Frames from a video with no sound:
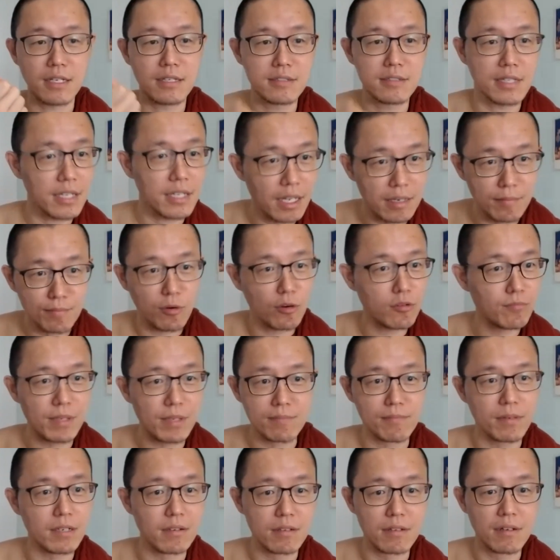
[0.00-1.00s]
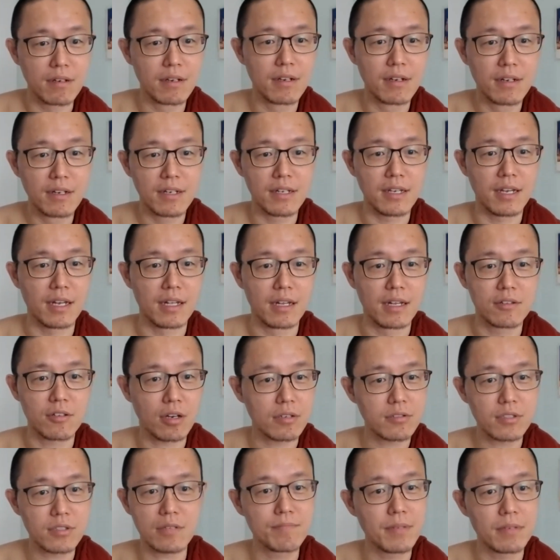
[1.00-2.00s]
stick and poke people. Yeah,
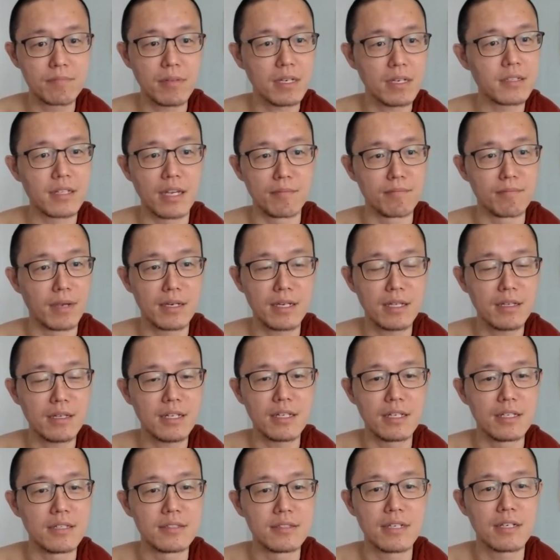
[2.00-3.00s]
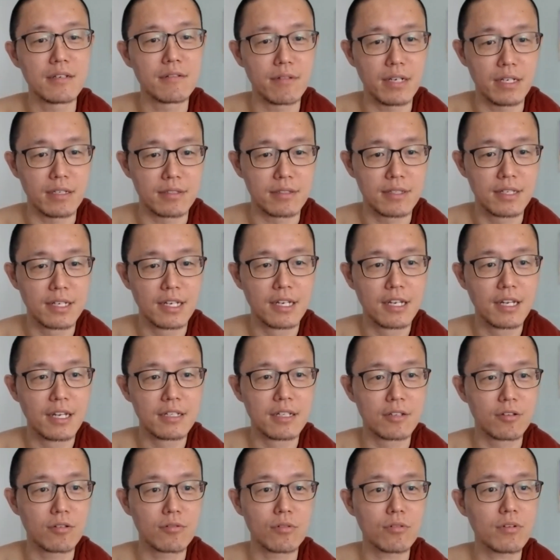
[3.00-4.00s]
torture people, there are many easier ways.
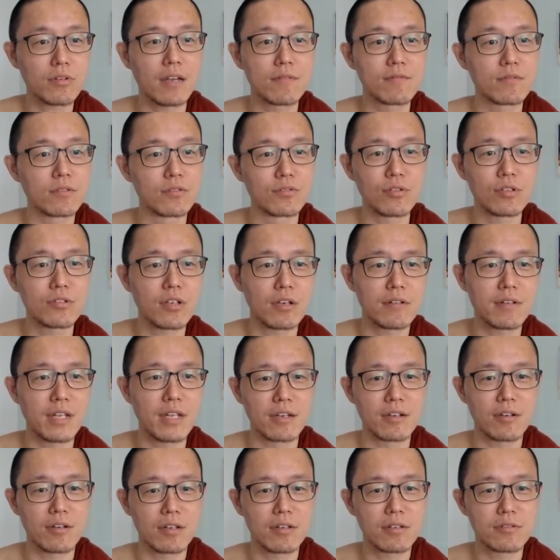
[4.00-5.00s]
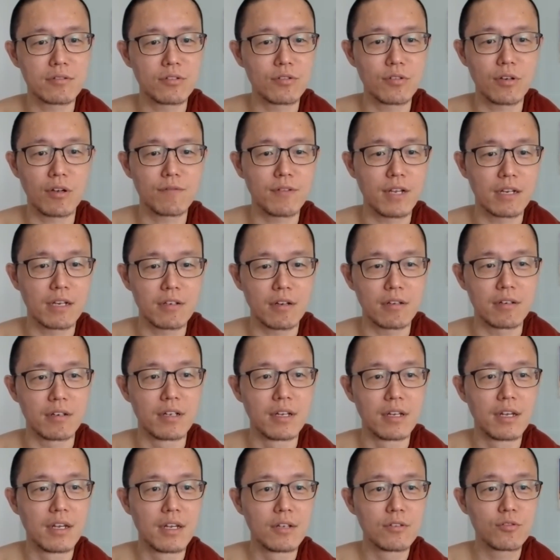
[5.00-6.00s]
So don't have to switch on aircon, switch off aircon.
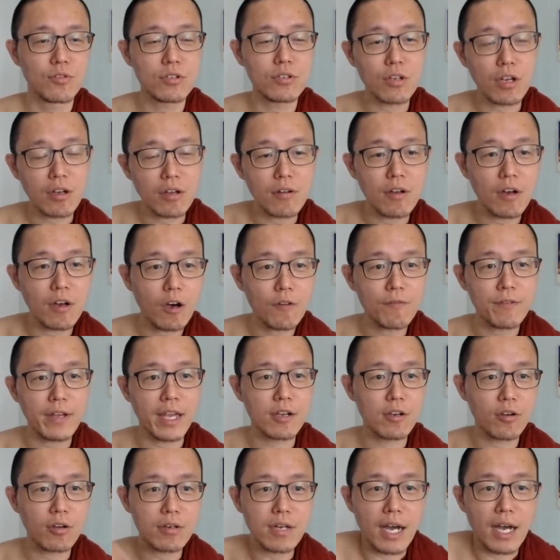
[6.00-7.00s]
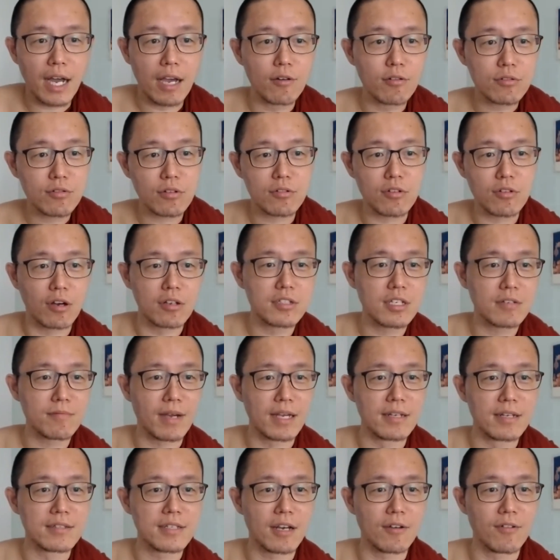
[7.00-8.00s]
Switch off aircon, I also torture
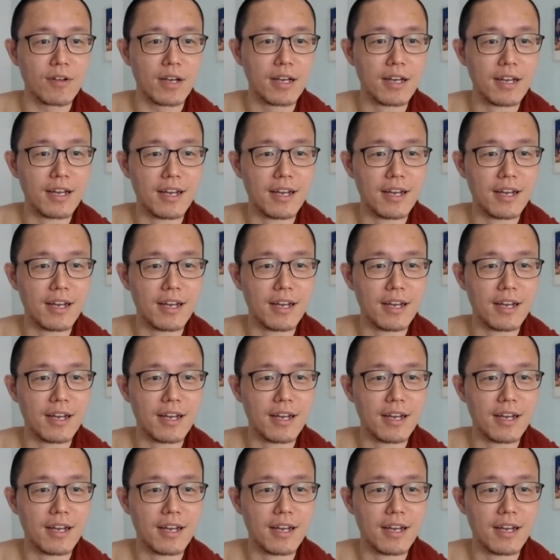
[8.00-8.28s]
myself.